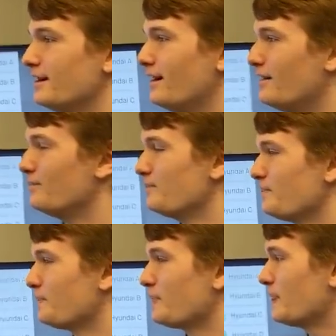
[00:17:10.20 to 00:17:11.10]
do we have, we have the
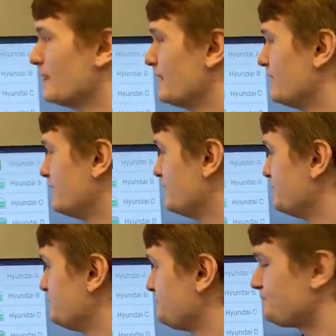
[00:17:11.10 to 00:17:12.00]
ones we have the ones
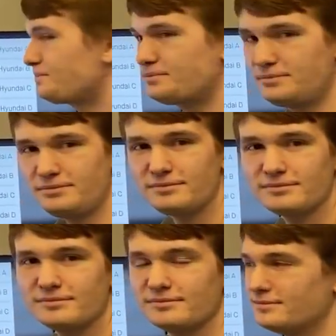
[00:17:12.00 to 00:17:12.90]
in bold that are.
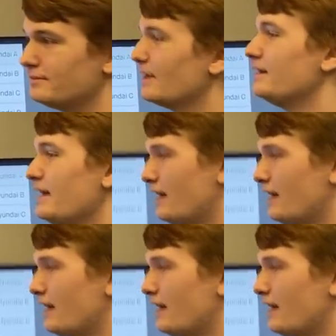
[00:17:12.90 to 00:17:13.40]
Yeah.